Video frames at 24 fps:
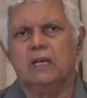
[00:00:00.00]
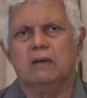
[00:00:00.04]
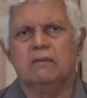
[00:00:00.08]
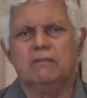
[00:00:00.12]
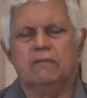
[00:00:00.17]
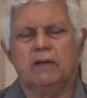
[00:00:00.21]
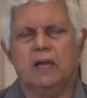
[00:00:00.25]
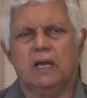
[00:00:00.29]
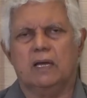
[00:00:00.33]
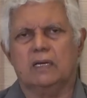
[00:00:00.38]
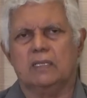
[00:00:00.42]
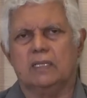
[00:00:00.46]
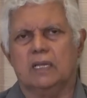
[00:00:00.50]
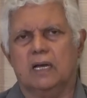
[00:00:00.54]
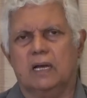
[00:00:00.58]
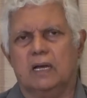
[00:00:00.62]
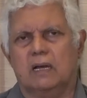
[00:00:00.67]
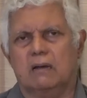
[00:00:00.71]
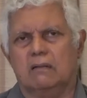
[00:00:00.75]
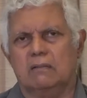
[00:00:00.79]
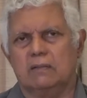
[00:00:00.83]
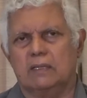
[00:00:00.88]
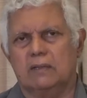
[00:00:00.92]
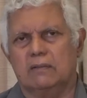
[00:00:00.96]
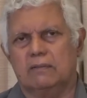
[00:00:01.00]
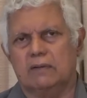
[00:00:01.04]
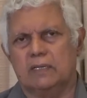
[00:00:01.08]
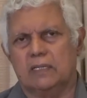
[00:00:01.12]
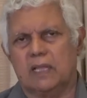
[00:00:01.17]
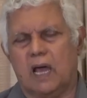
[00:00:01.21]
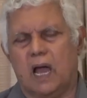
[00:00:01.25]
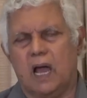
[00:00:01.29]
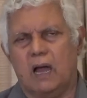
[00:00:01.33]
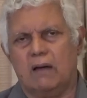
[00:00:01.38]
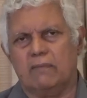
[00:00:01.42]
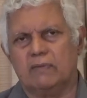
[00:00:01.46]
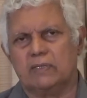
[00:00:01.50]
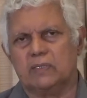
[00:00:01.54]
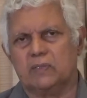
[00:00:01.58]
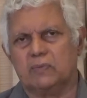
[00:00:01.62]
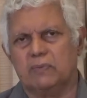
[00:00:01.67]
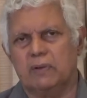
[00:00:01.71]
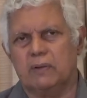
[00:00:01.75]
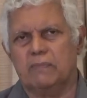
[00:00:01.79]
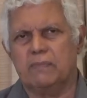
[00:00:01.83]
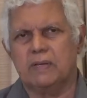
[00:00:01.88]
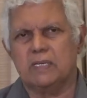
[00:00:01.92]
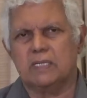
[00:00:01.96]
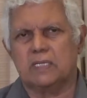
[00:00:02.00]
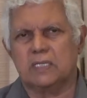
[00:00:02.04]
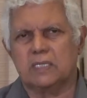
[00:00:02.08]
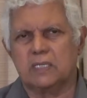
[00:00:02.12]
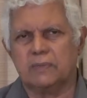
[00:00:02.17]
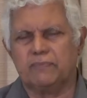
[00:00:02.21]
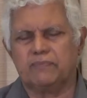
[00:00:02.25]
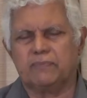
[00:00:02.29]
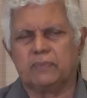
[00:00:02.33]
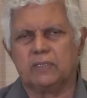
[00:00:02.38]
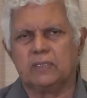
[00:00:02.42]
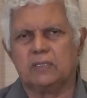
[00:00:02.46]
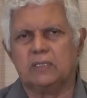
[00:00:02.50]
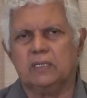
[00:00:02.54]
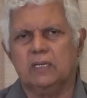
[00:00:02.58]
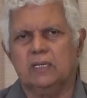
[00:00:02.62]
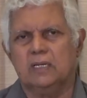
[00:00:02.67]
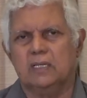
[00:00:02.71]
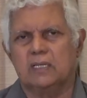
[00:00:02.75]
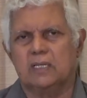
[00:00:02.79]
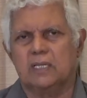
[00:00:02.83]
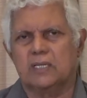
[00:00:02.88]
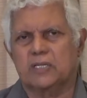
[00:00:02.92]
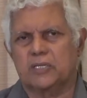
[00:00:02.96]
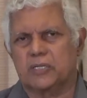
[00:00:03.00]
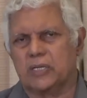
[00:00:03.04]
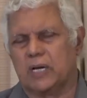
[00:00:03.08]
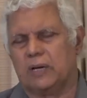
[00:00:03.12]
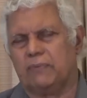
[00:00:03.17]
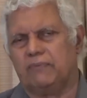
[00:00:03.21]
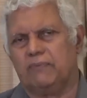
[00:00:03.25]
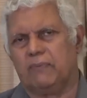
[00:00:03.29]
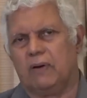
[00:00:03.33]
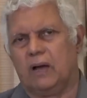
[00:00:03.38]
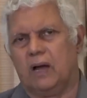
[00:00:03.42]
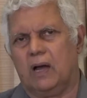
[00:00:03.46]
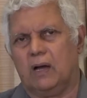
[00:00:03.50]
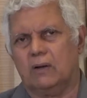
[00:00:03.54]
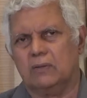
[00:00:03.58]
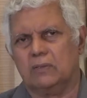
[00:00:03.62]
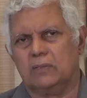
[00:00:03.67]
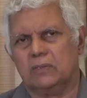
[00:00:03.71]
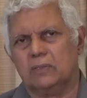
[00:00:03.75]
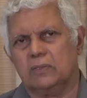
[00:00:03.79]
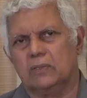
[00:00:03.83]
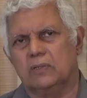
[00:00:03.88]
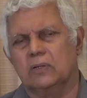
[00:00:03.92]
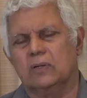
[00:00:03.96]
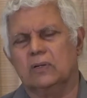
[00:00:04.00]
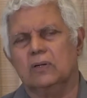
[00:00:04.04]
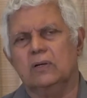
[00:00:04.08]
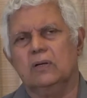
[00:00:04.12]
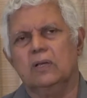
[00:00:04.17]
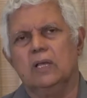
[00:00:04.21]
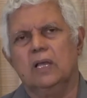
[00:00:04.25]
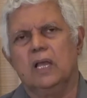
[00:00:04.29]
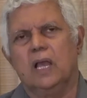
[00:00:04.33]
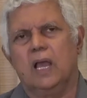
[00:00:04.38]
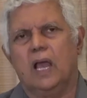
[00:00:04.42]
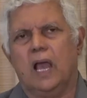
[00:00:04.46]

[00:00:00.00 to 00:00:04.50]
where the, the, where the harvest will be sifted, the chaff out you go,